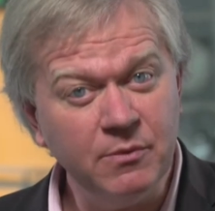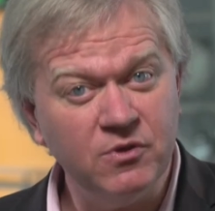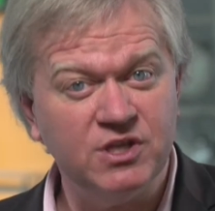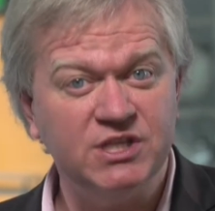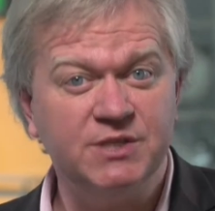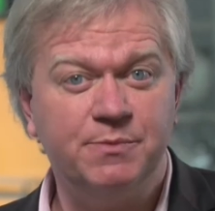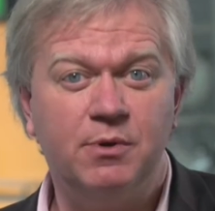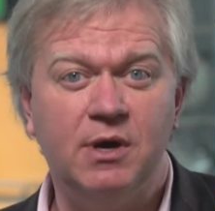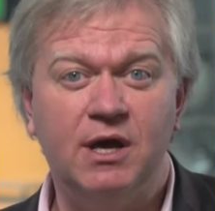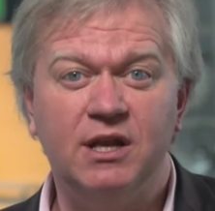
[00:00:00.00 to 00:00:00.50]
of these
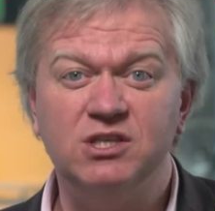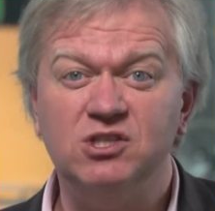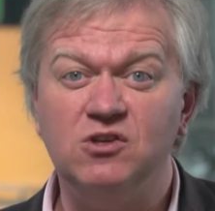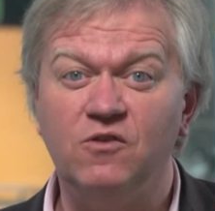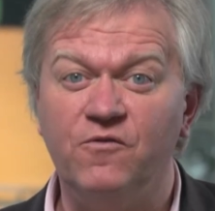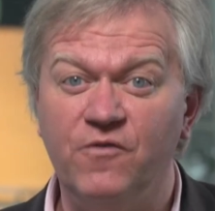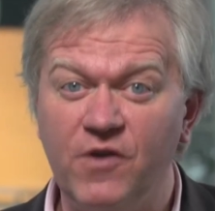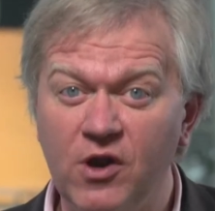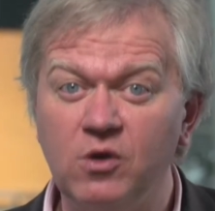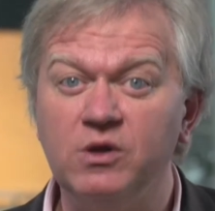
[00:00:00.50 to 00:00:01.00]
planets are
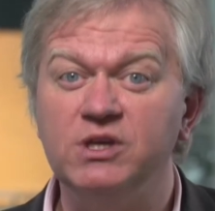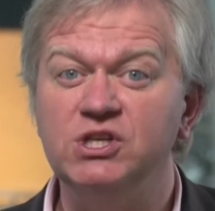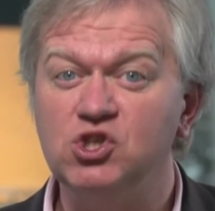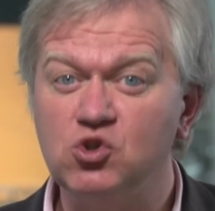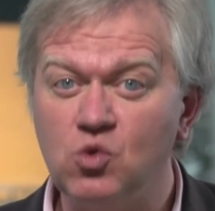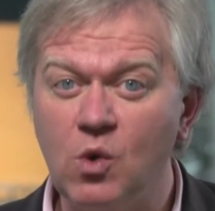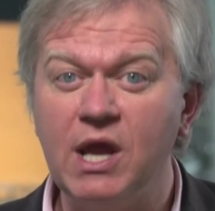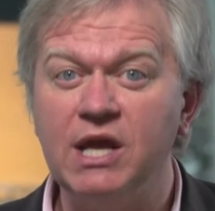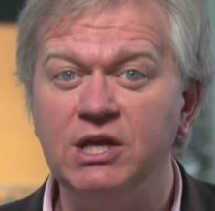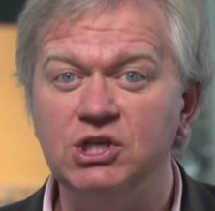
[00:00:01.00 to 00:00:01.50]
very
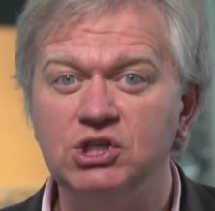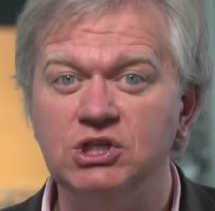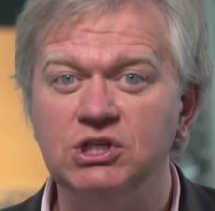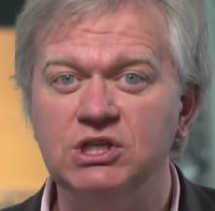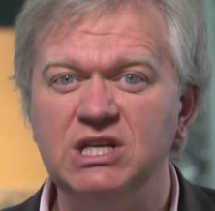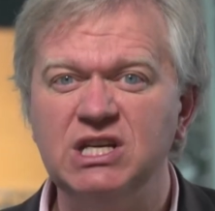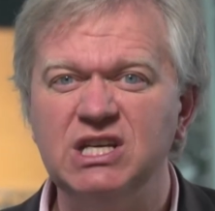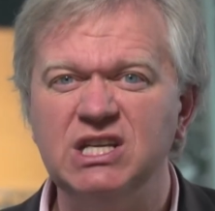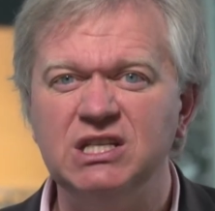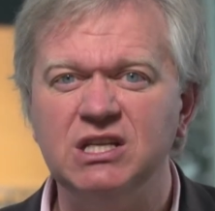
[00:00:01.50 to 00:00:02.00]
strange
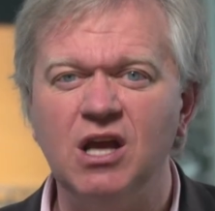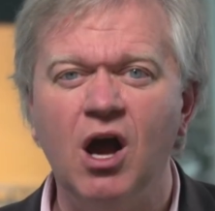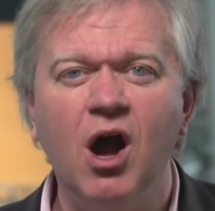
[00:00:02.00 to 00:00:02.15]
indeed.